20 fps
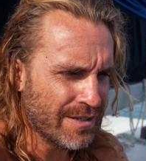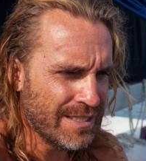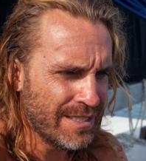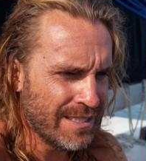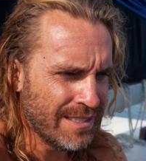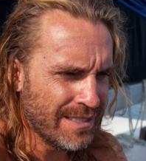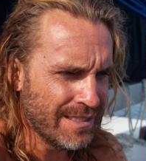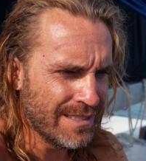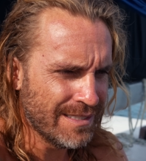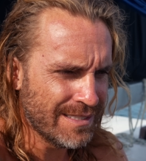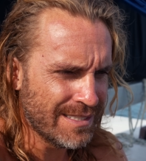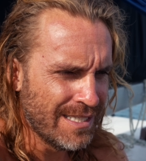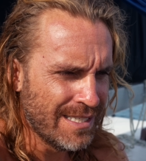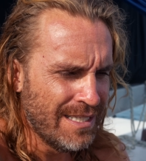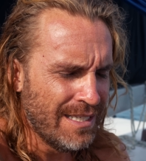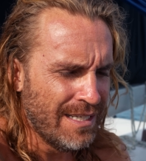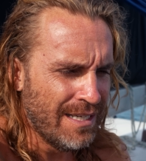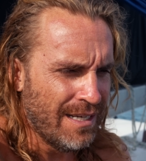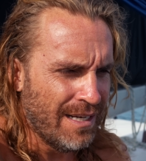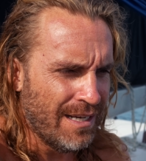is
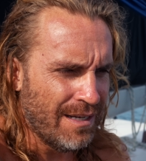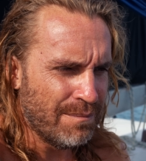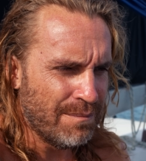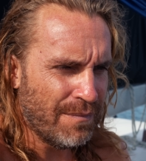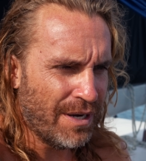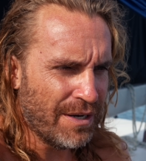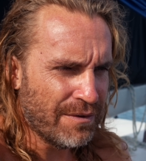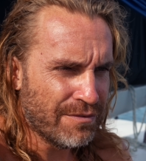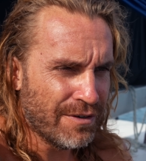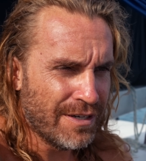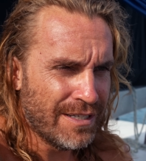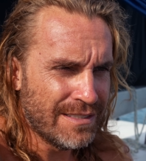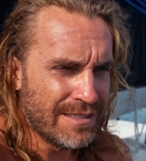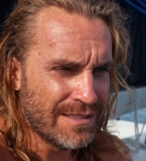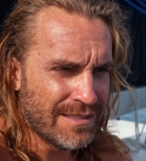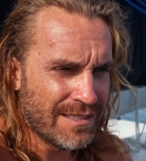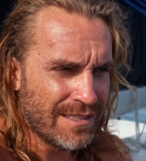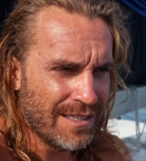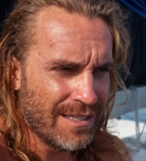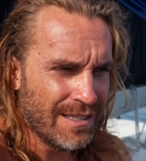my
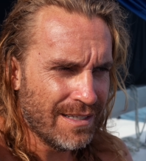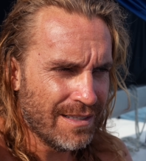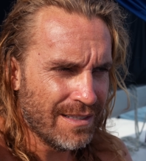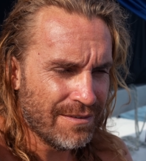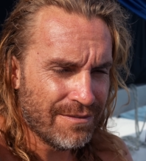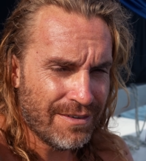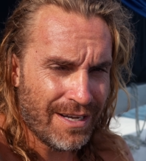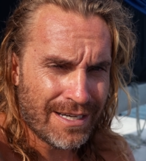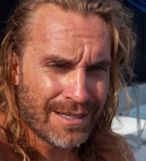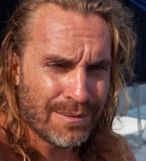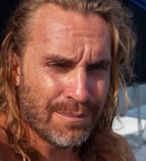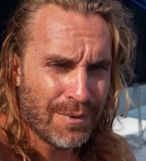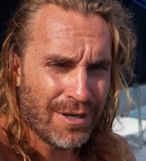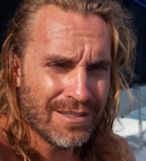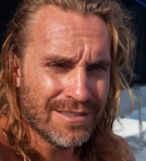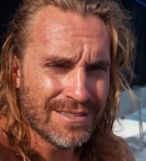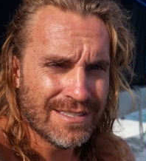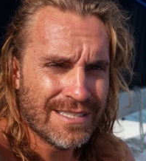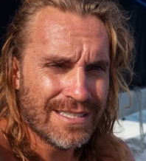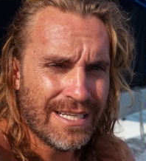friends, the
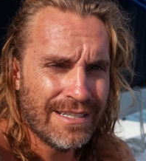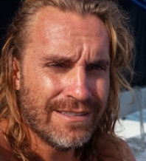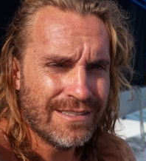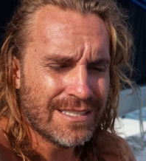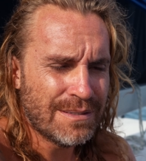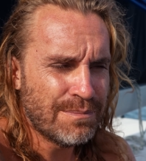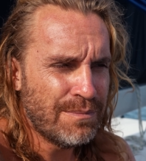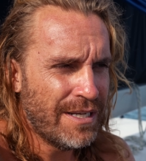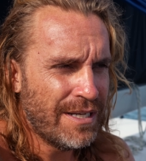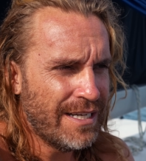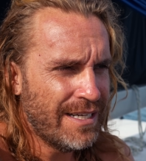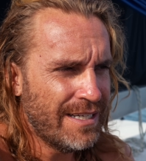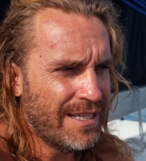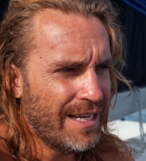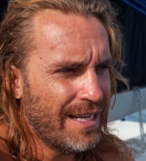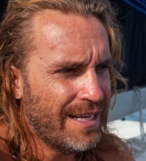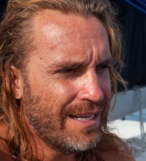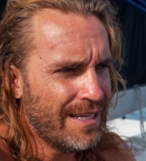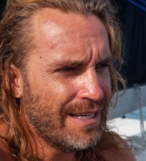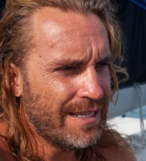Vagabonds. They just
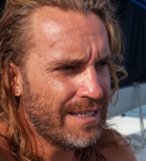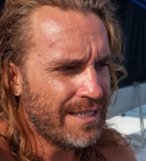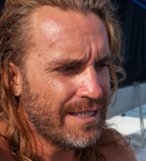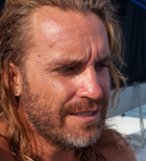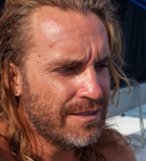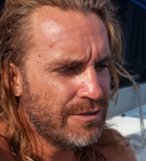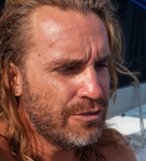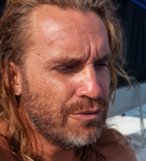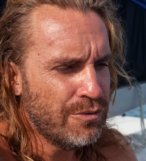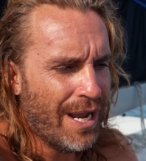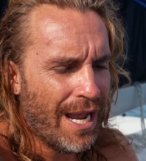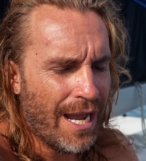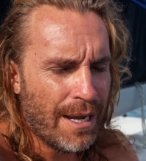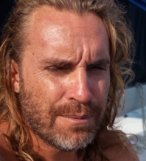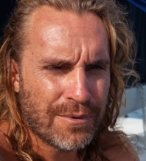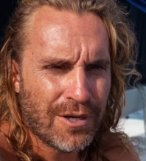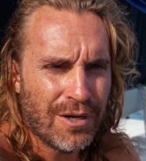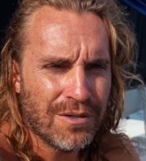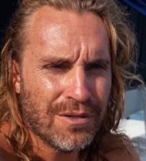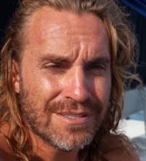made a new
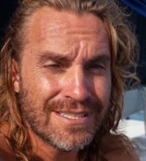app called